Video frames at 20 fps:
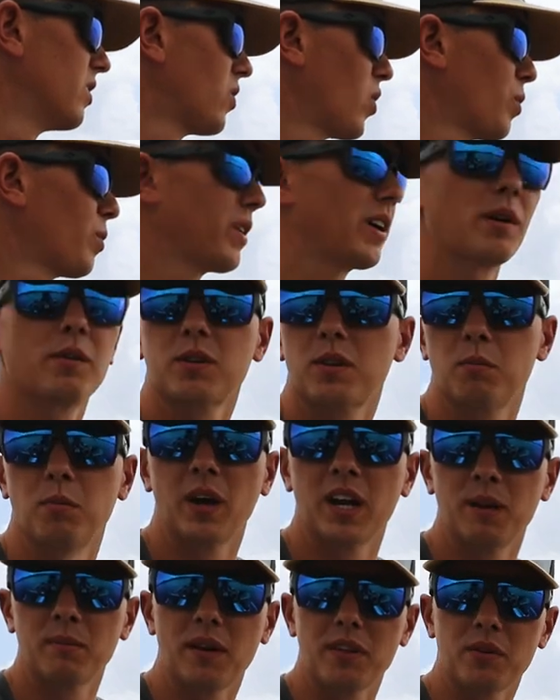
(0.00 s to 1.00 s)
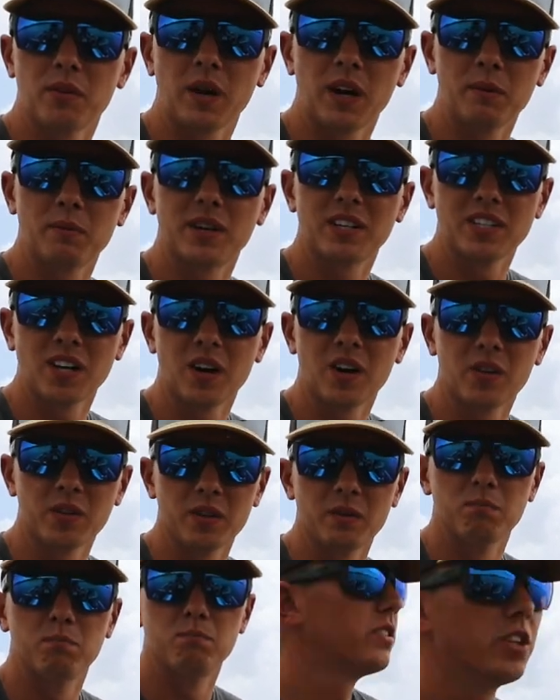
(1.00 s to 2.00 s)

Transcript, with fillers: Normally I would complain about the rain, but it's hotter than